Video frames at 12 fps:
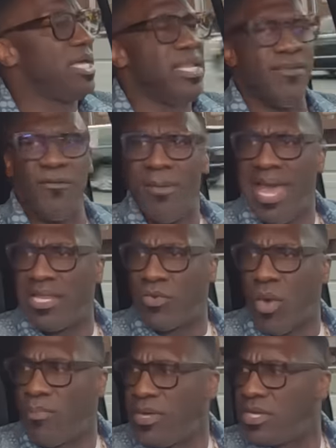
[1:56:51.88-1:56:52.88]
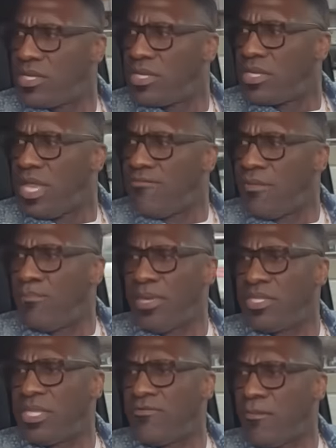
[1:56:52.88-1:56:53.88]
is he from Aliquippa? He from
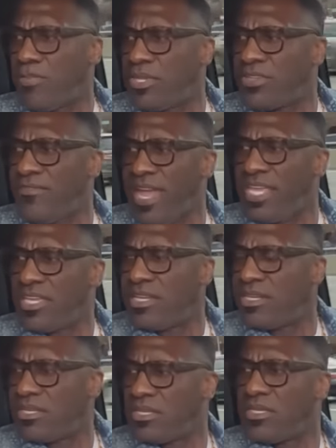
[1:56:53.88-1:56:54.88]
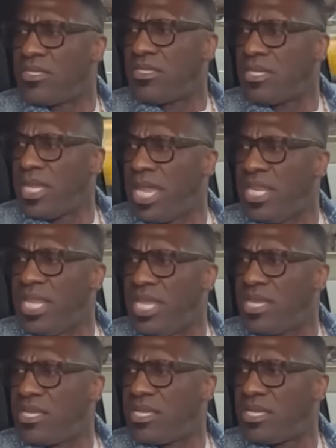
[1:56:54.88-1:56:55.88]
he from Pennsylvania, isn't he?
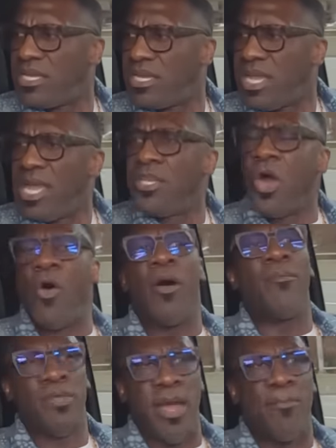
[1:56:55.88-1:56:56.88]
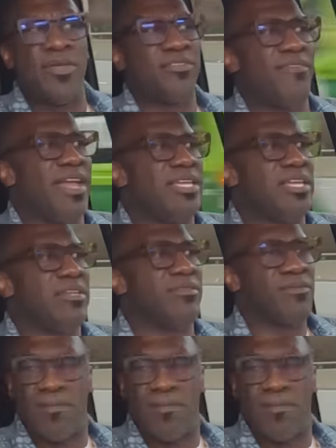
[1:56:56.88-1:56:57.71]
No, uh, yeah, Pennsylvania. Okay, I'm